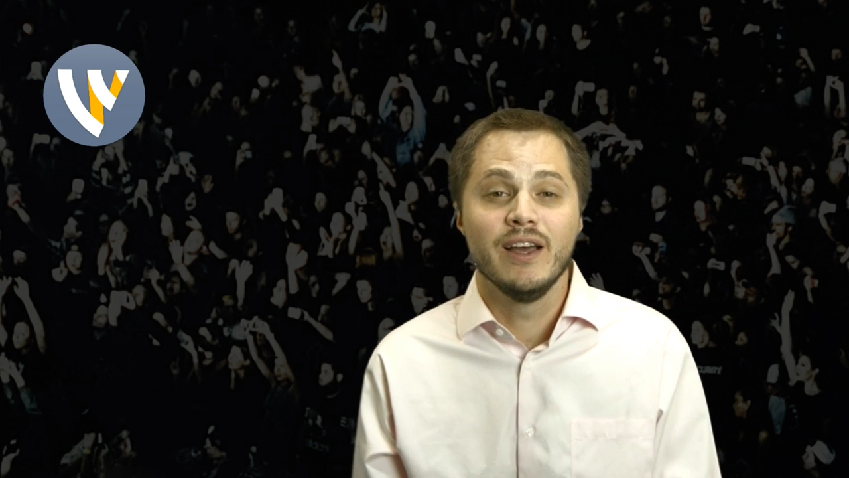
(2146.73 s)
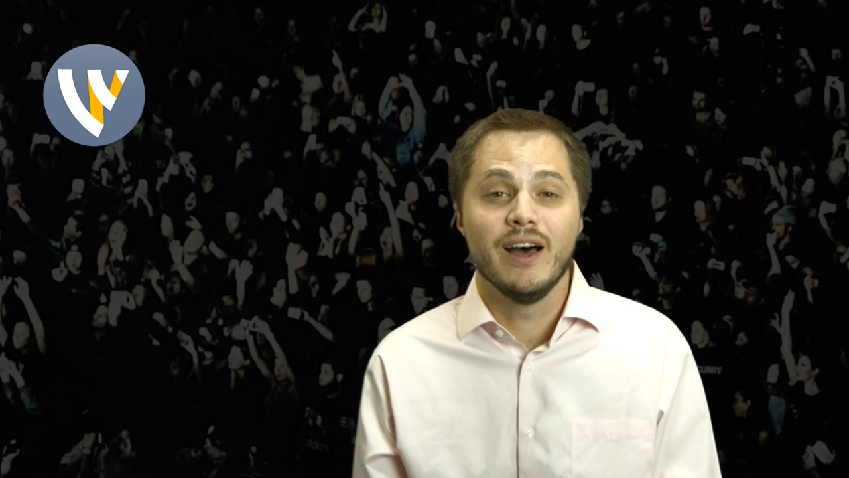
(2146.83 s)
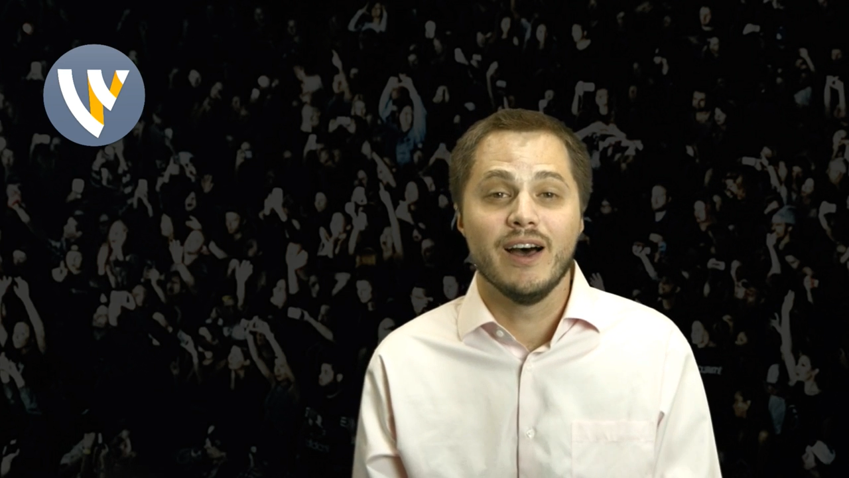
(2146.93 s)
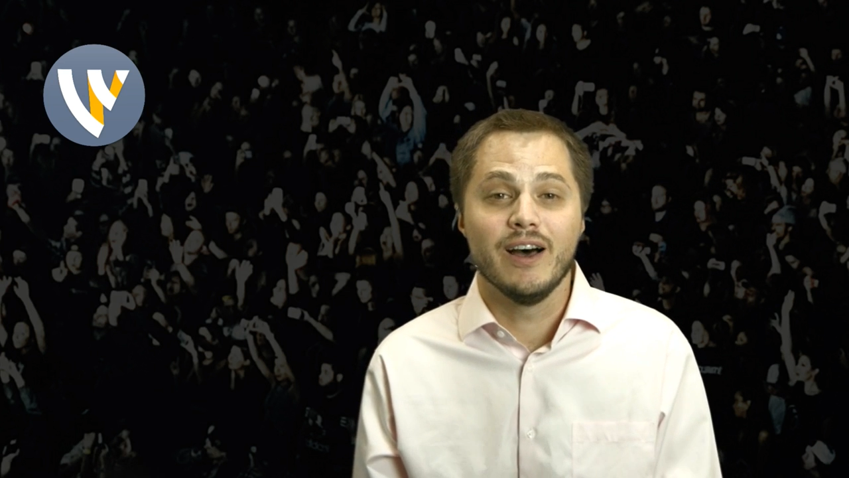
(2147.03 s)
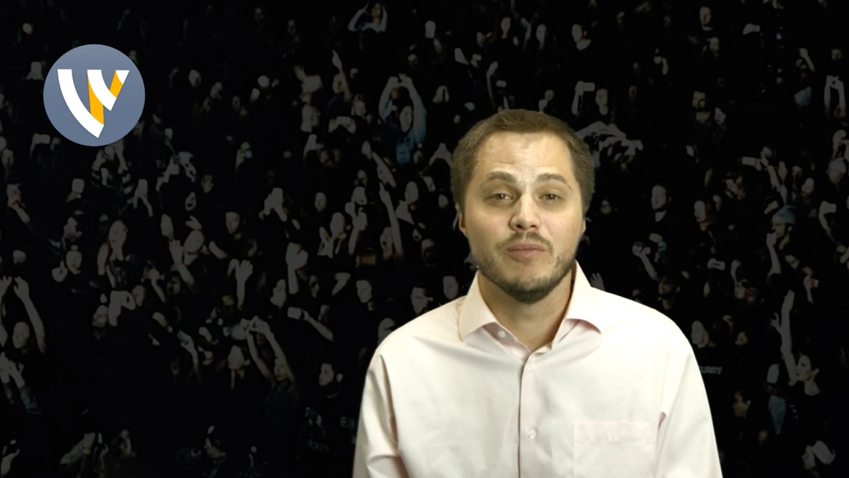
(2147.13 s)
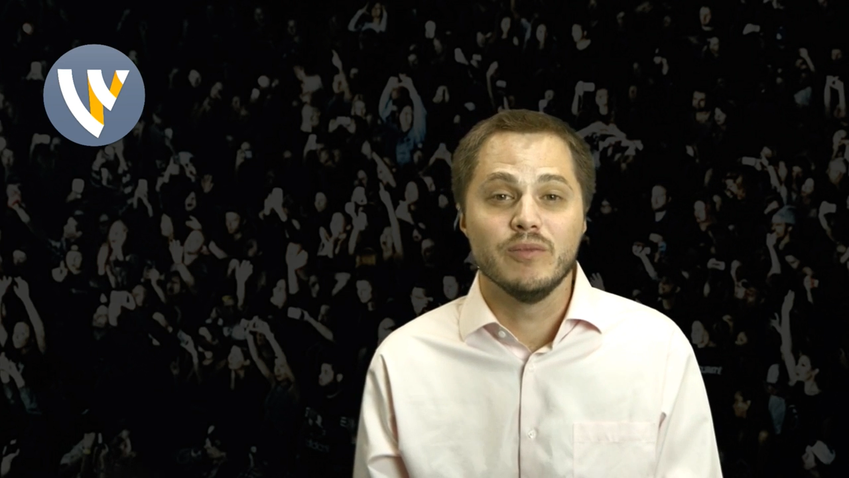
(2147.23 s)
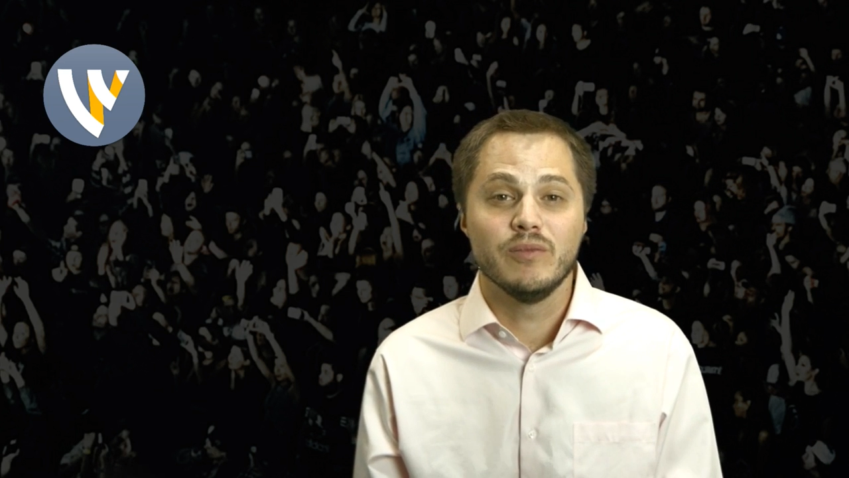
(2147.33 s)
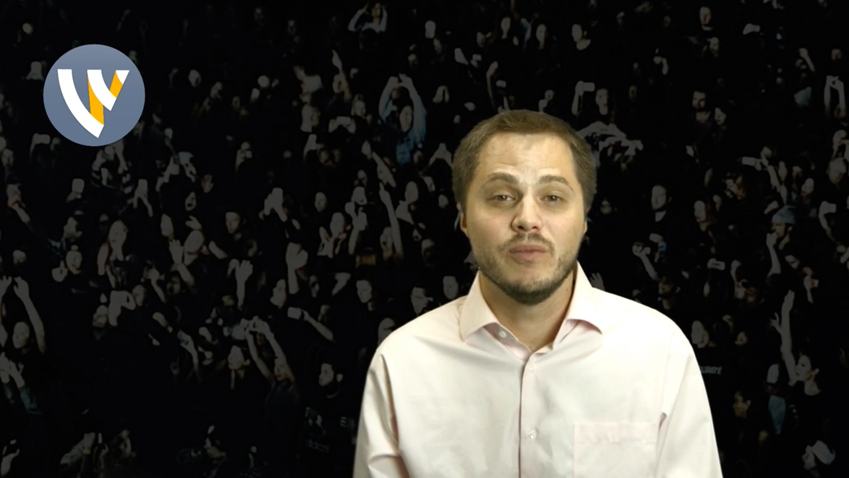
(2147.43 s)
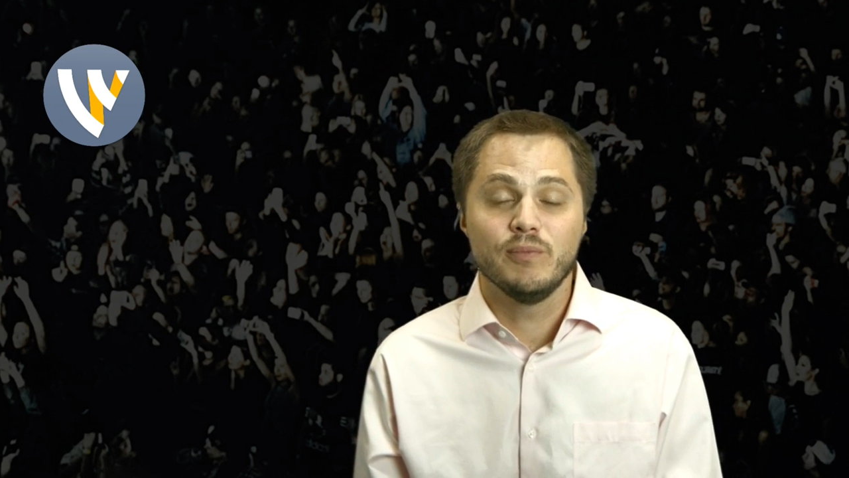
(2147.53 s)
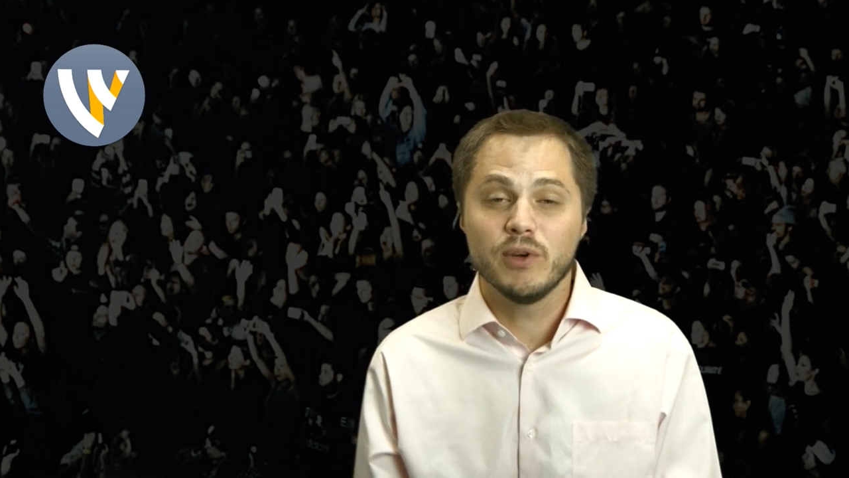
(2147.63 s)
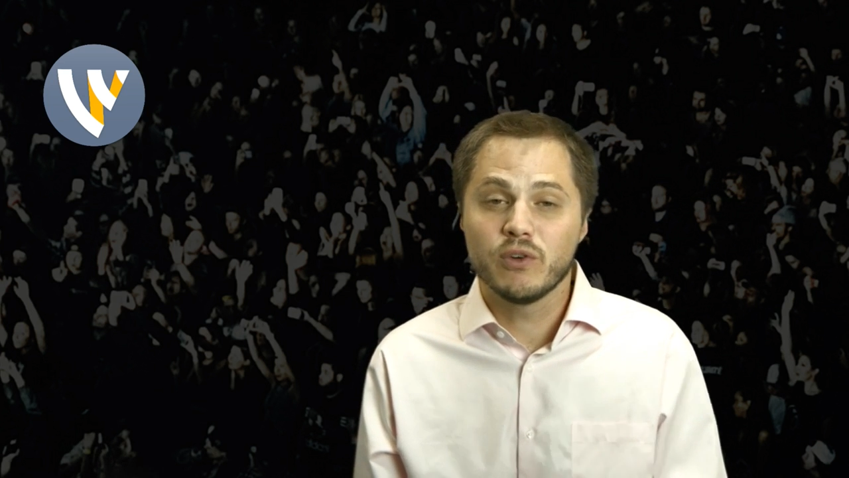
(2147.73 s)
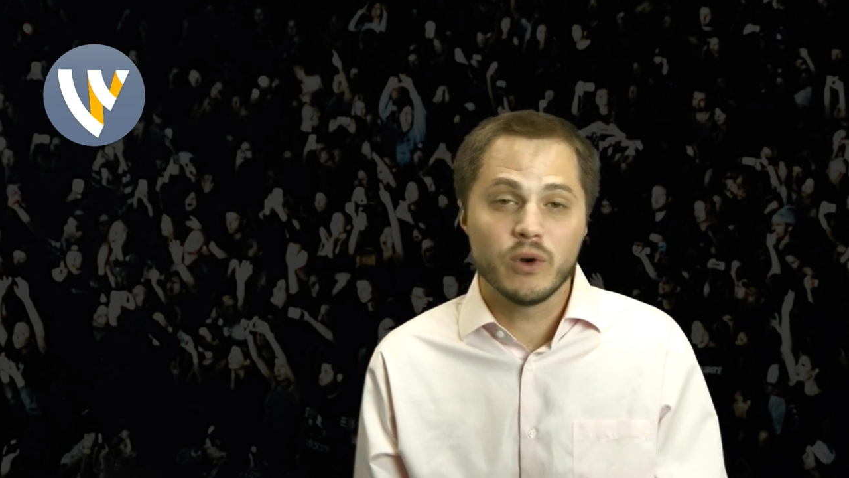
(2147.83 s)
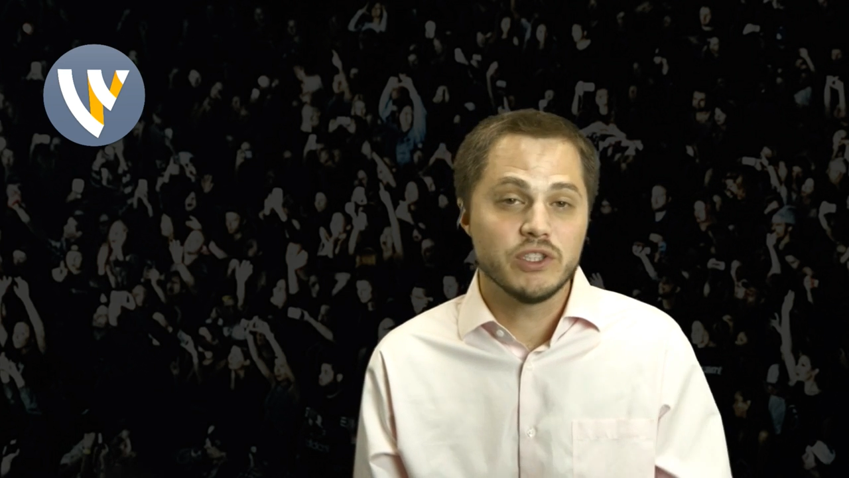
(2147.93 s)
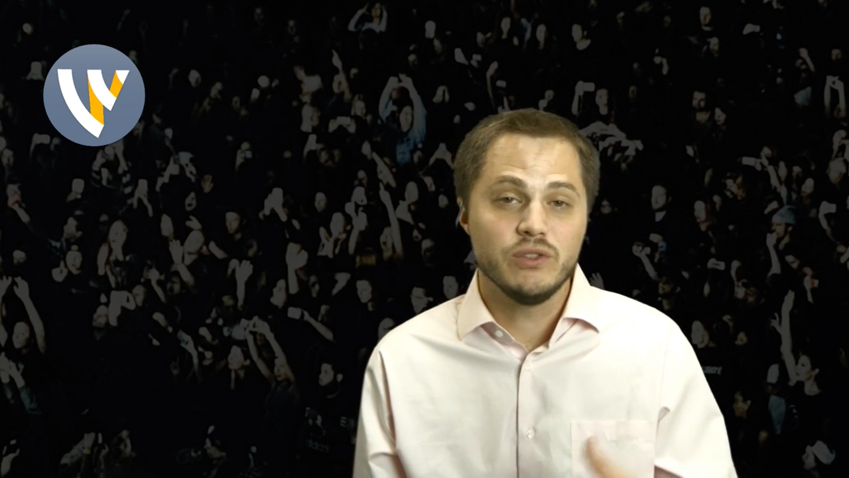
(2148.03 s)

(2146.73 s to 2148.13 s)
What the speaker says: but of course